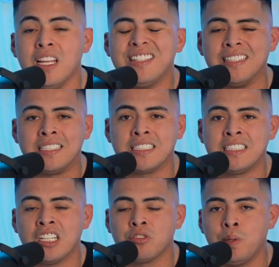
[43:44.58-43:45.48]
The
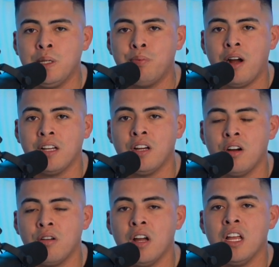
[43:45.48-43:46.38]
successful people I
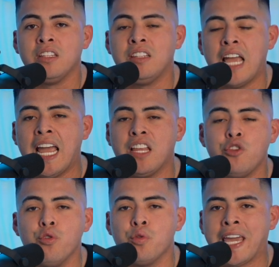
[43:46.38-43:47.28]
know,
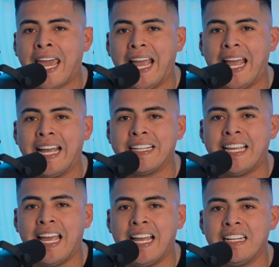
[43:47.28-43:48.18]
you can't
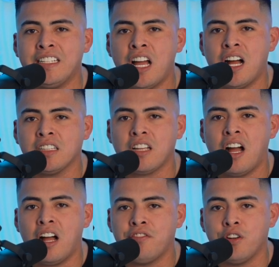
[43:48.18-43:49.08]
get knocked
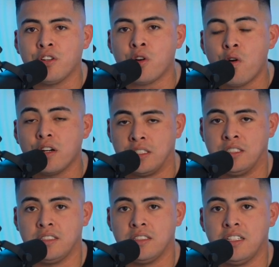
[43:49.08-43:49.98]
off your
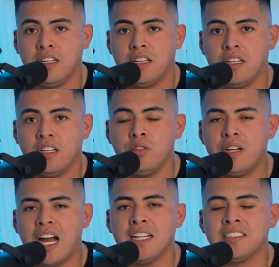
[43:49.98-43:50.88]
course. You
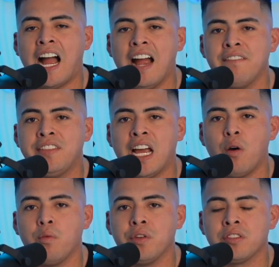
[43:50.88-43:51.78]
guys, I've
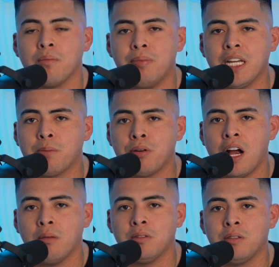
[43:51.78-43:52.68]
dealt with some big
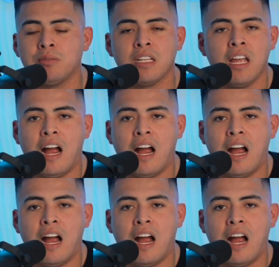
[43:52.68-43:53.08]
problems.